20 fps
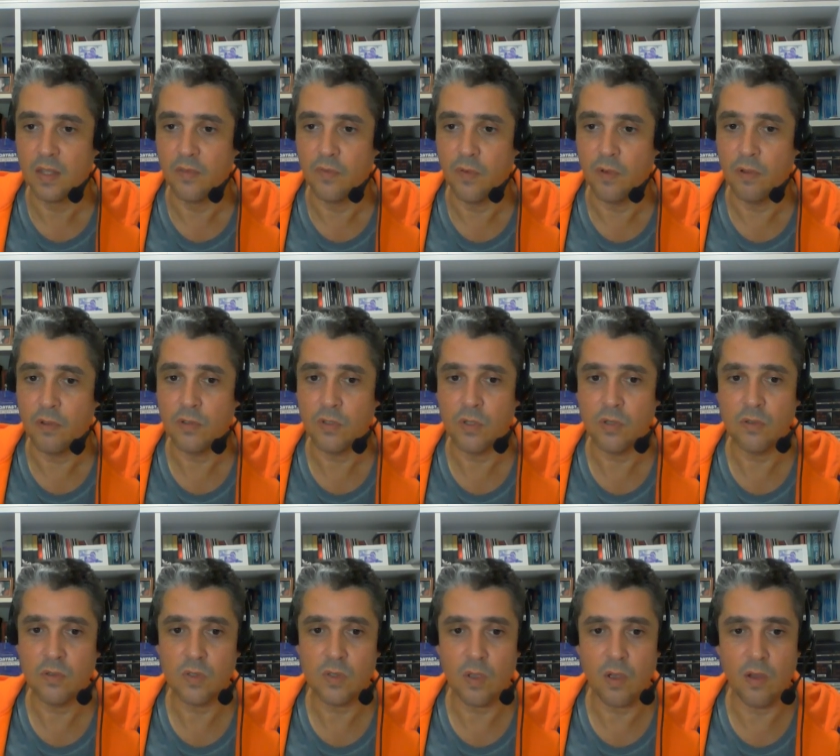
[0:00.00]

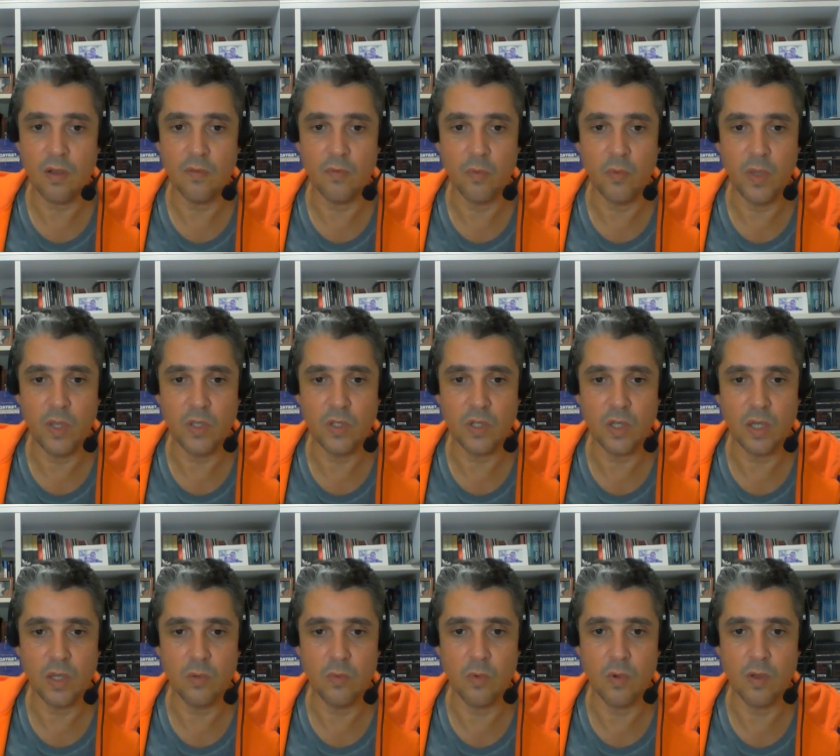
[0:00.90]
functions of which
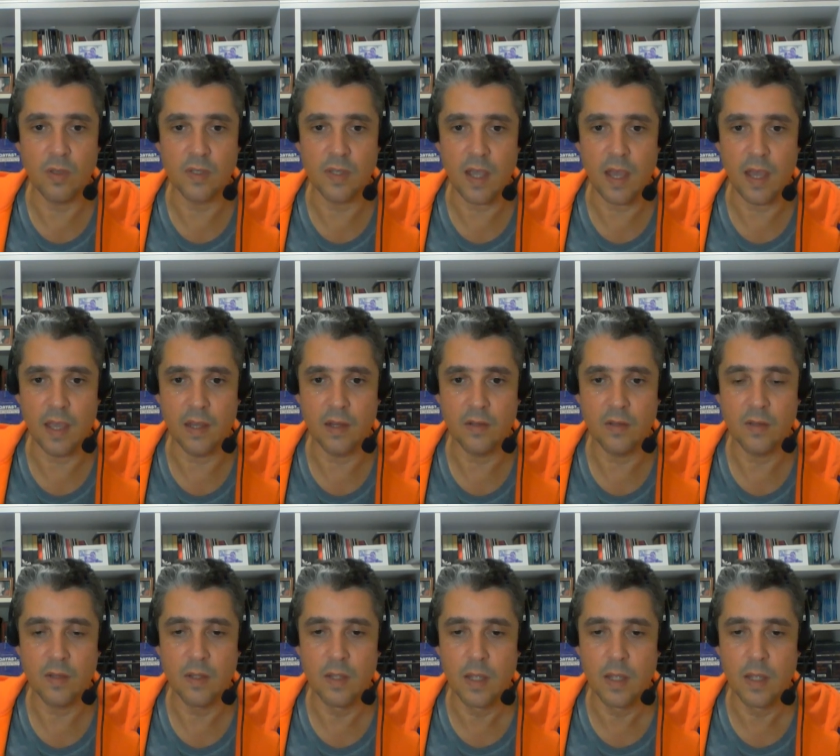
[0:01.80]
he was hired,